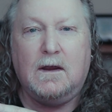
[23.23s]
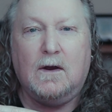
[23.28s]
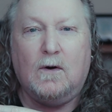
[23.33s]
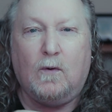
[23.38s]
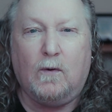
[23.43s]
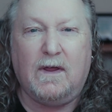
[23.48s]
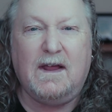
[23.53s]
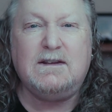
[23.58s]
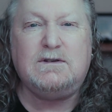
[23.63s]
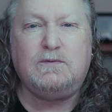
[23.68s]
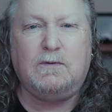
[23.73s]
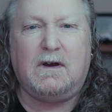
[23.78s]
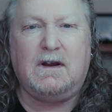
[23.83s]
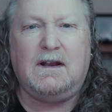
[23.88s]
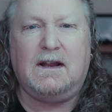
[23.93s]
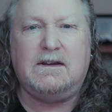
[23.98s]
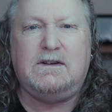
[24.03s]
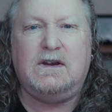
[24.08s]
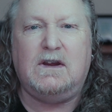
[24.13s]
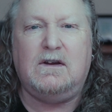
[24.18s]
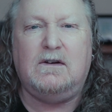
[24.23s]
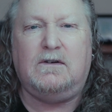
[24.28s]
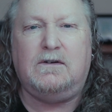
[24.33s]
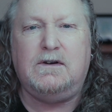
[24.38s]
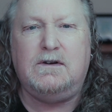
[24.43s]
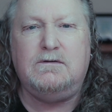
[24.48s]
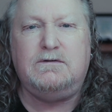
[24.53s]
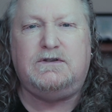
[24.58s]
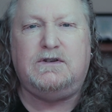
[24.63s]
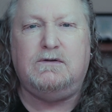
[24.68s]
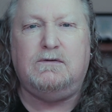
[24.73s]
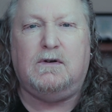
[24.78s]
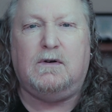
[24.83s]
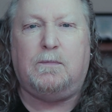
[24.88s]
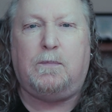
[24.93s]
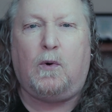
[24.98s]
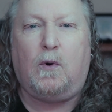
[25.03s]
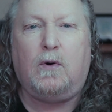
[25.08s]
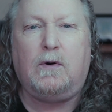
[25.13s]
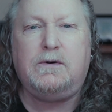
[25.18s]
Well, that's why I'd like to introduce you to
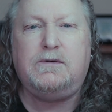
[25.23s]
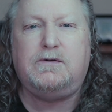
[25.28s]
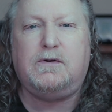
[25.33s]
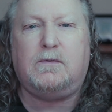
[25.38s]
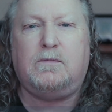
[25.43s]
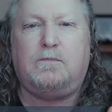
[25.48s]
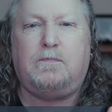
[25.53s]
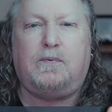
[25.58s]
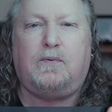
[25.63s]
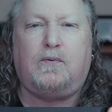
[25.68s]
Portrait